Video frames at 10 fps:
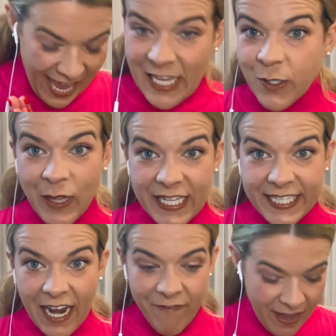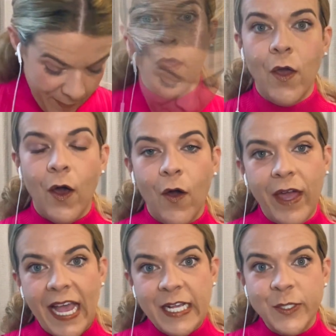So let's dive in.
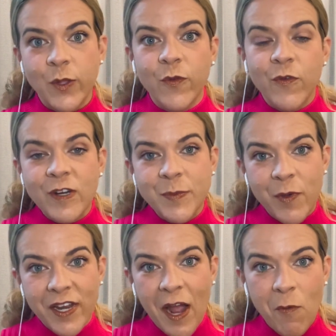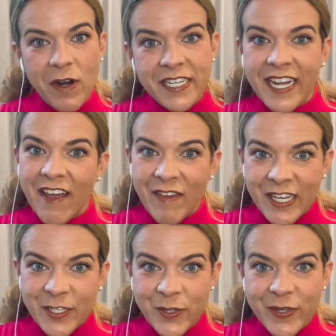Okay, so the first point I want to dive
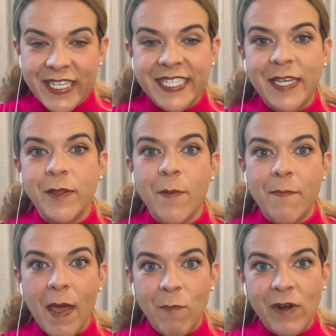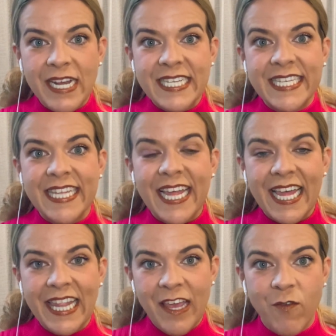into is that the memories that they
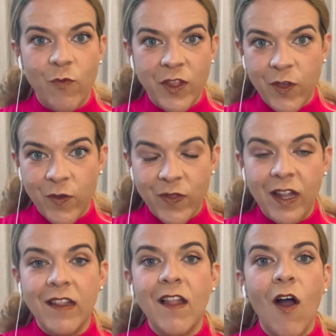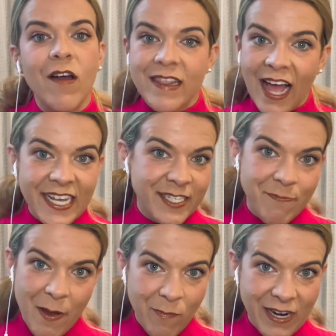leave with you, the long last
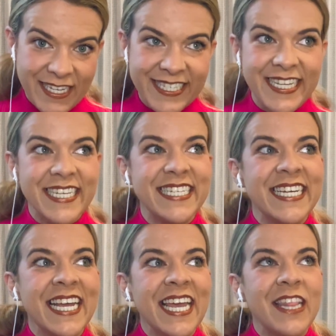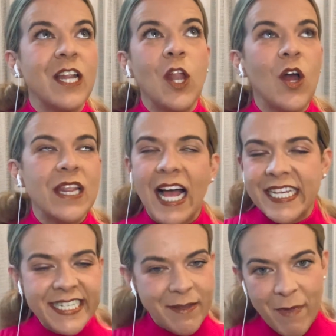memories that the long
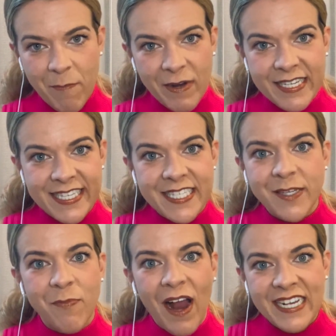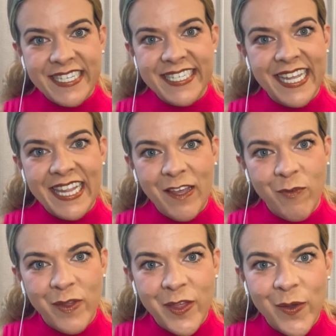lasting memories that surprises can leave
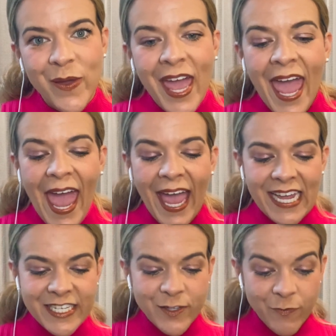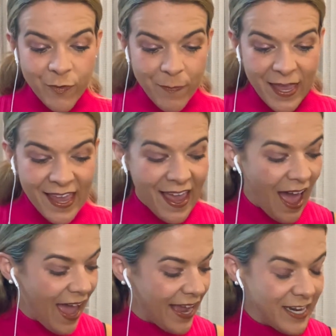with you. And for me,
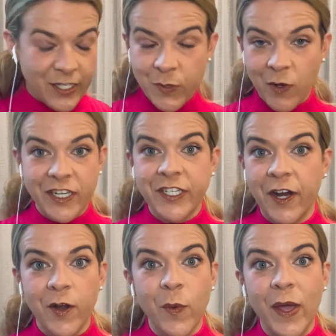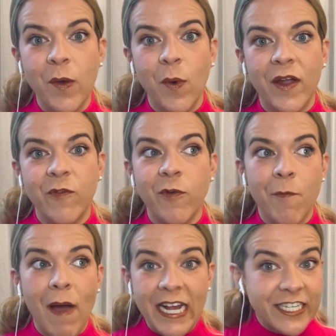I just want to share a quick one from
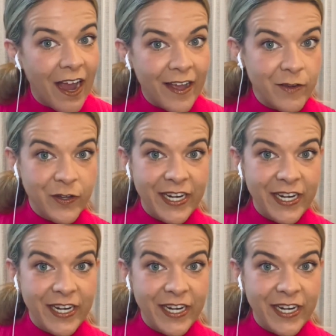my childhood.